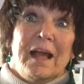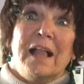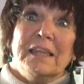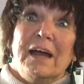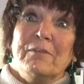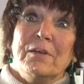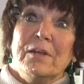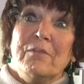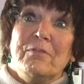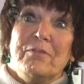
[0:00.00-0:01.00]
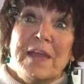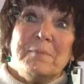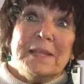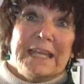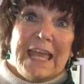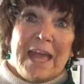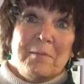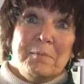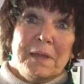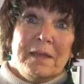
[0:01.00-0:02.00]
a lover of family
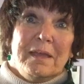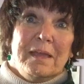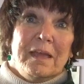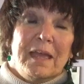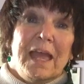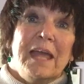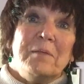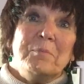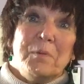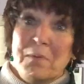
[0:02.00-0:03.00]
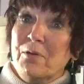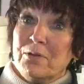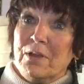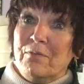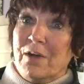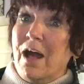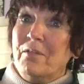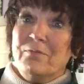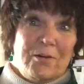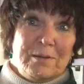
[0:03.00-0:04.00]
camp, and a promoter of
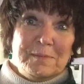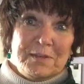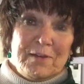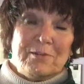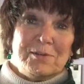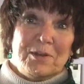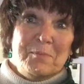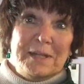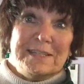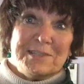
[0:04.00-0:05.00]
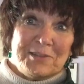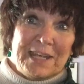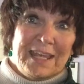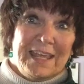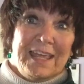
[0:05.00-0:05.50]
all forms of outdoor ministry.